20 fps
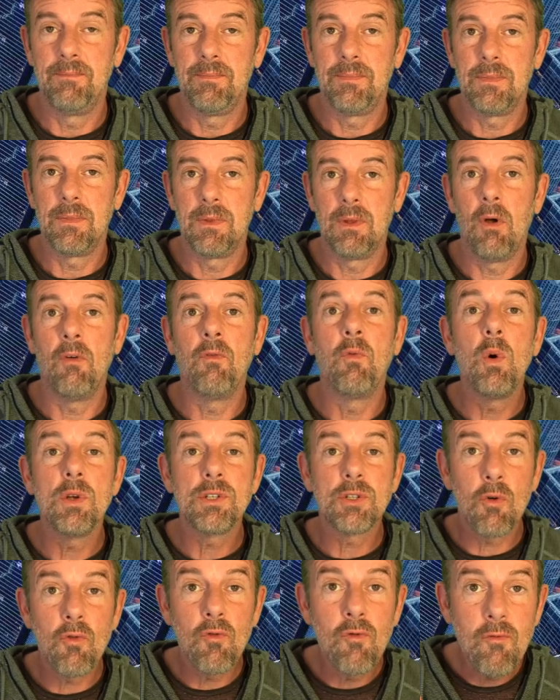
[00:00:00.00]
of what's
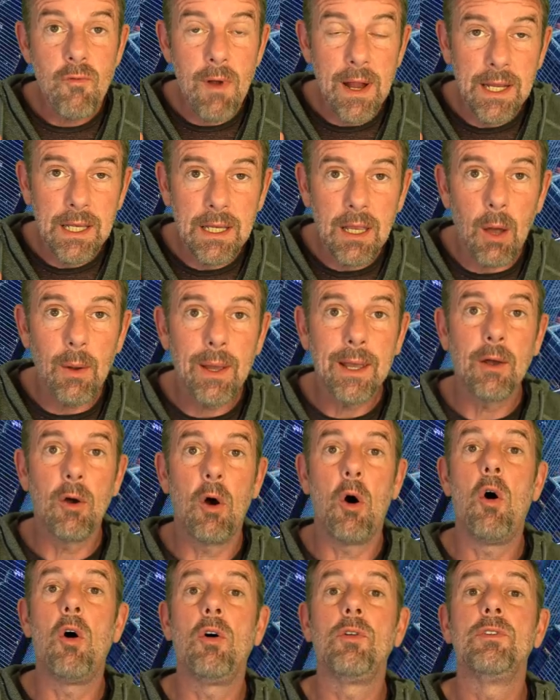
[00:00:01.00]
already going
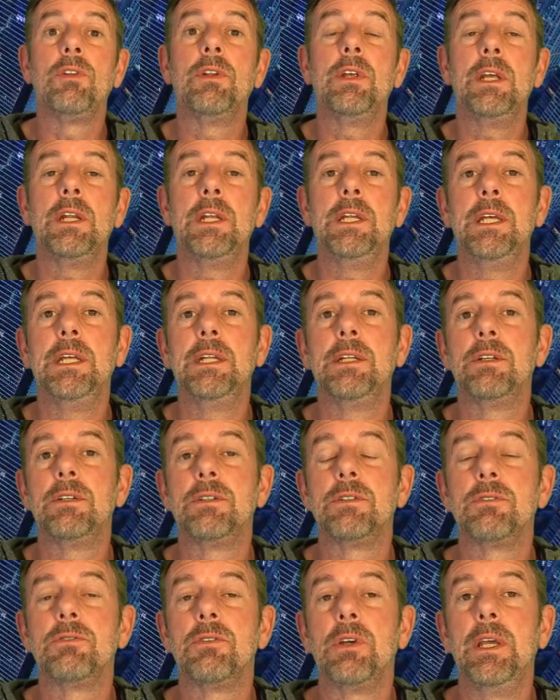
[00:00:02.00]
on in the
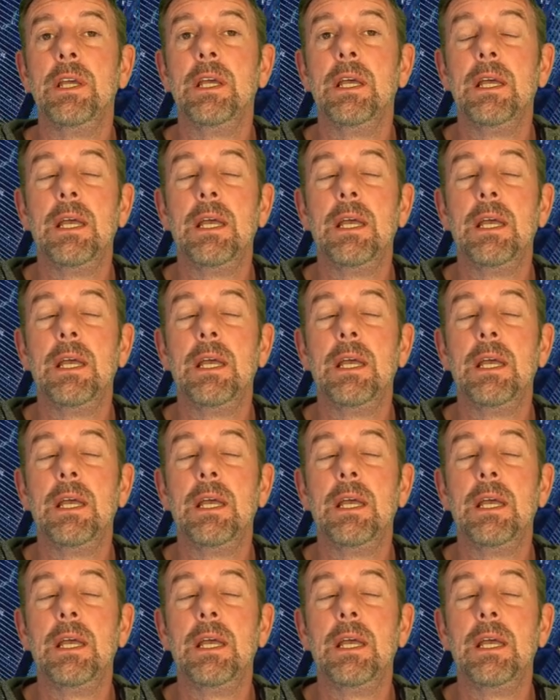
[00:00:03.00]
industry